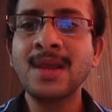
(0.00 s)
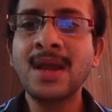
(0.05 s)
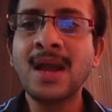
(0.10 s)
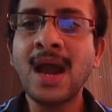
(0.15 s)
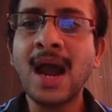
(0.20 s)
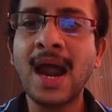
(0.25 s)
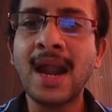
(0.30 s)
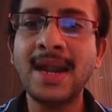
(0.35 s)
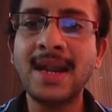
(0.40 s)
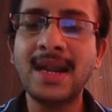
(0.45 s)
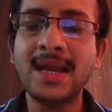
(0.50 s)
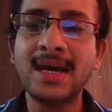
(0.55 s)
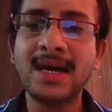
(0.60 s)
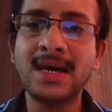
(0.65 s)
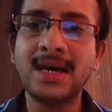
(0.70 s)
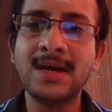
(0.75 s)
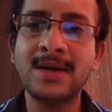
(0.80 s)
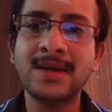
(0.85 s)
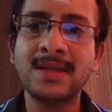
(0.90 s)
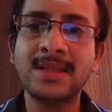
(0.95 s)
And
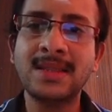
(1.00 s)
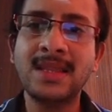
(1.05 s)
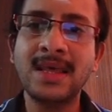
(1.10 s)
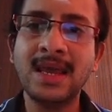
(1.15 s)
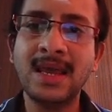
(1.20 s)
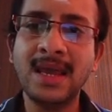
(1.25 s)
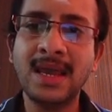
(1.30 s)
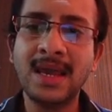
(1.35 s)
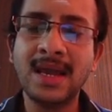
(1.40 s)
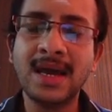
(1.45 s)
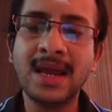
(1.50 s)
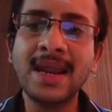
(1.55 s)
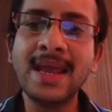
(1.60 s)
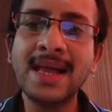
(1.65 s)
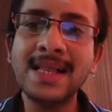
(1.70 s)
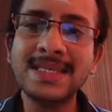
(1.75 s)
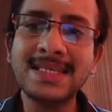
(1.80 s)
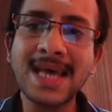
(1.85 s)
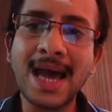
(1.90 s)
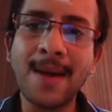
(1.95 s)
the
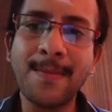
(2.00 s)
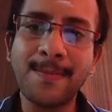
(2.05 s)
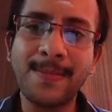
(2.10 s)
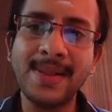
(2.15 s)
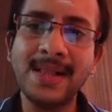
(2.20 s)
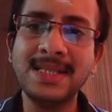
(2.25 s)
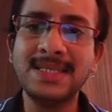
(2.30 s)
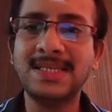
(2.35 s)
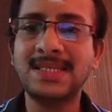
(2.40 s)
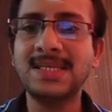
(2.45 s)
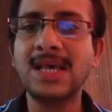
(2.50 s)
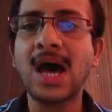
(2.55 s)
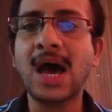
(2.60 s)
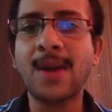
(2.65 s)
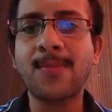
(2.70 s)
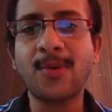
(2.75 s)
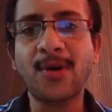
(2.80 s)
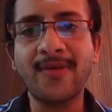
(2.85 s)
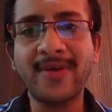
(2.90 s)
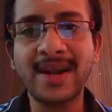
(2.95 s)
real samples are
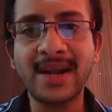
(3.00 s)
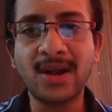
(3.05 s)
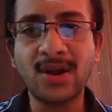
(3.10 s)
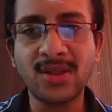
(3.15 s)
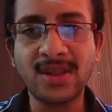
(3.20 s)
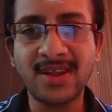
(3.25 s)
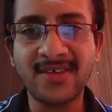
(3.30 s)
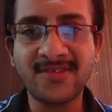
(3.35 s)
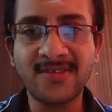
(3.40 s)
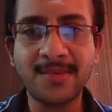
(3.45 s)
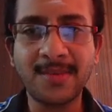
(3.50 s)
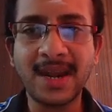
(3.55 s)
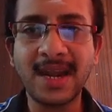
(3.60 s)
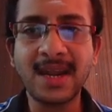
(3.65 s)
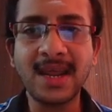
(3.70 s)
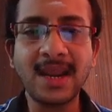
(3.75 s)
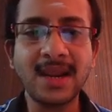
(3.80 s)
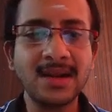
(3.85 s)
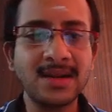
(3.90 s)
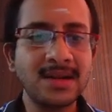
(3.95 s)
provided to the discriminator.